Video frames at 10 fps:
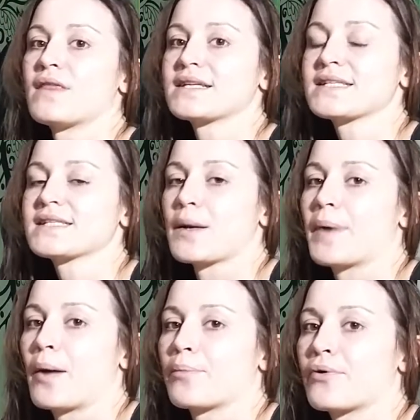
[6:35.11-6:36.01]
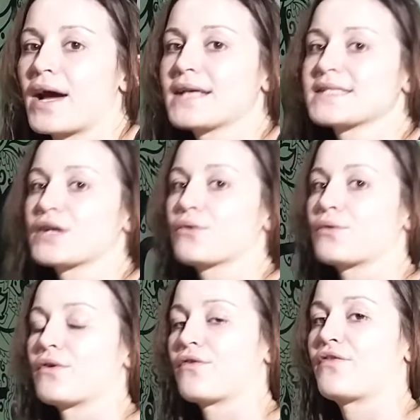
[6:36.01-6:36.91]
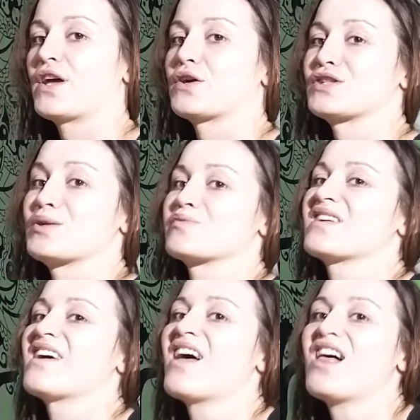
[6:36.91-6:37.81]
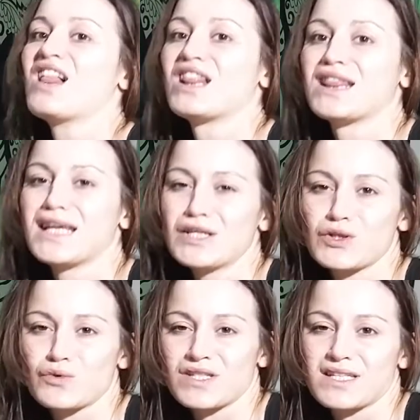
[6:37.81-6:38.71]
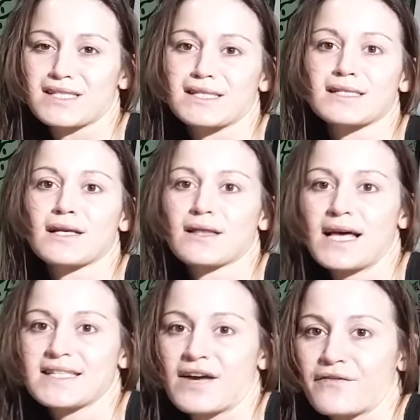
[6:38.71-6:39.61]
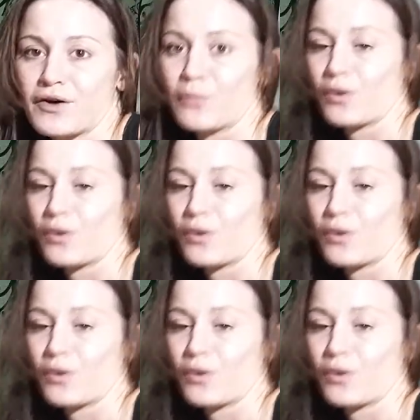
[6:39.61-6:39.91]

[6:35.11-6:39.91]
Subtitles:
This is about pressing through the fingertips, least resistance, less effort.